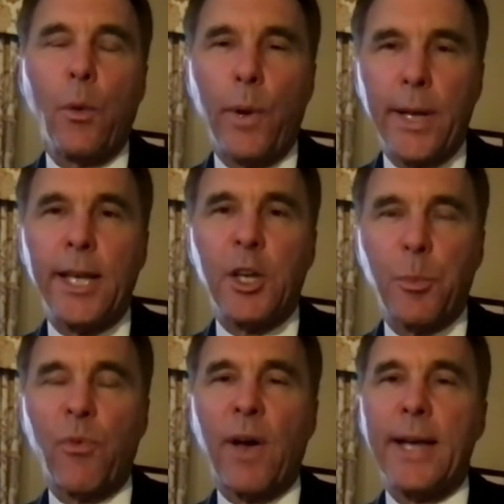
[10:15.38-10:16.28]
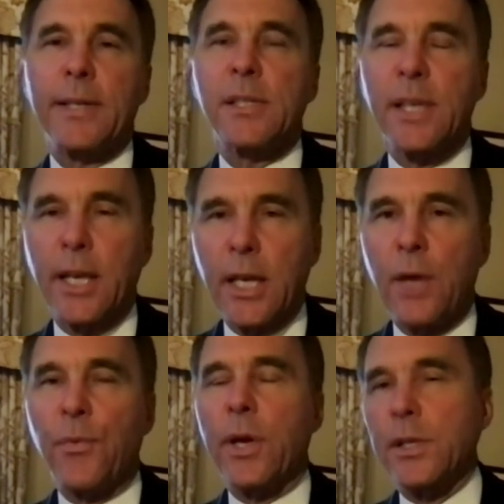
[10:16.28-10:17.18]
needed to provide
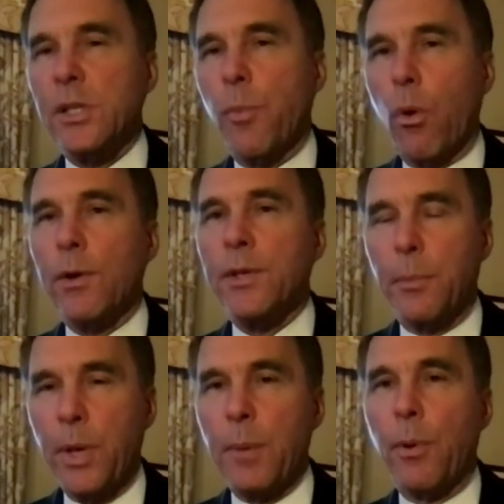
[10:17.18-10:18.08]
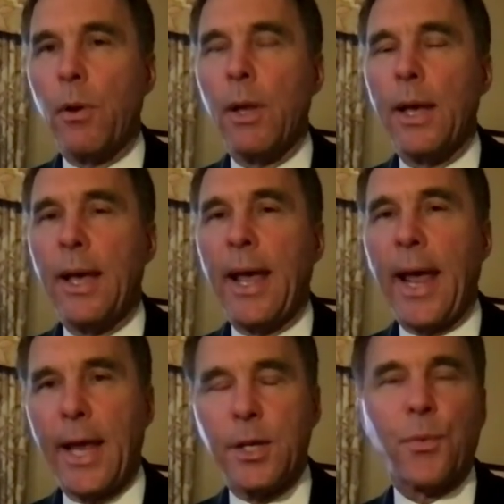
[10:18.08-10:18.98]
significant support to people
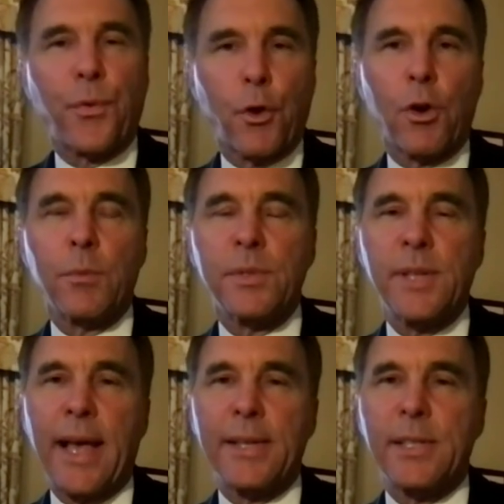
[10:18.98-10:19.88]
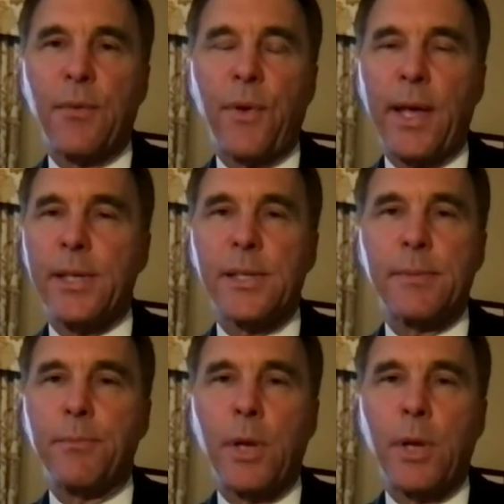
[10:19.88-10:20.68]
and to firms as they faced,